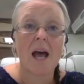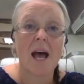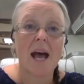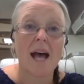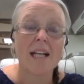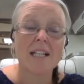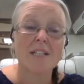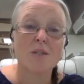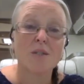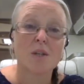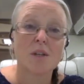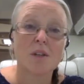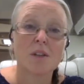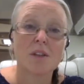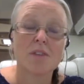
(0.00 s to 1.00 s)
And
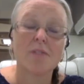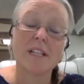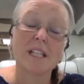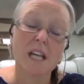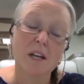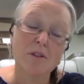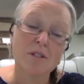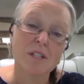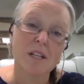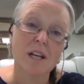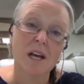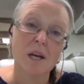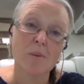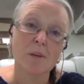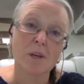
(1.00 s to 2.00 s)
the videos that
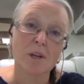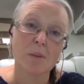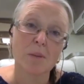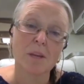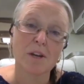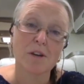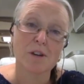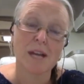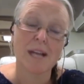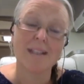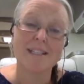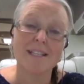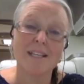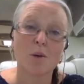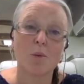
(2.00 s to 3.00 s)
I'm going to be
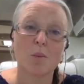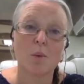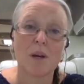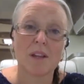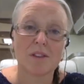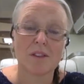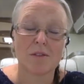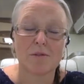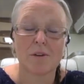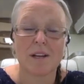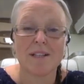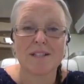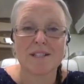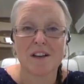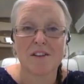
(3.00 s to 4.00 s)
creating with the
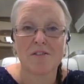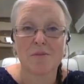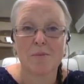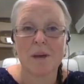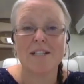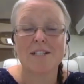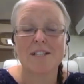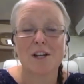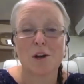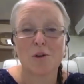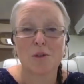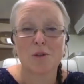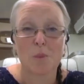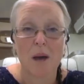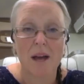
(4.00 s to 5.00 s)
friends I've met
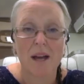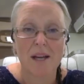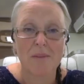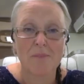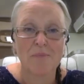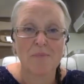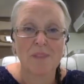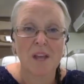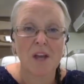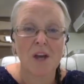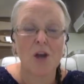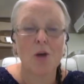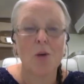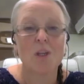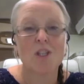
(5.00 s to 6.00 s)
along the way,
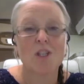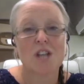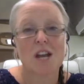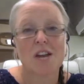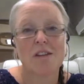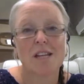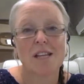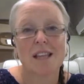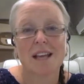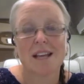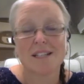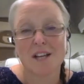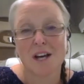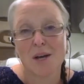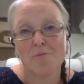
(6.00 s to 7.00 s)
who are sharing their
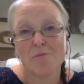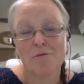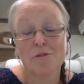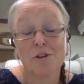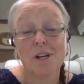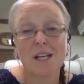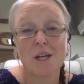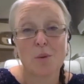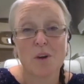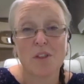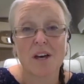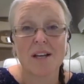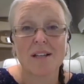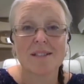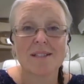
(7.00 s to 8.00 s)
time freely with
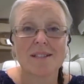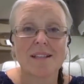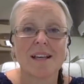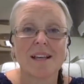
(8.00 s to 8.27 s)
us,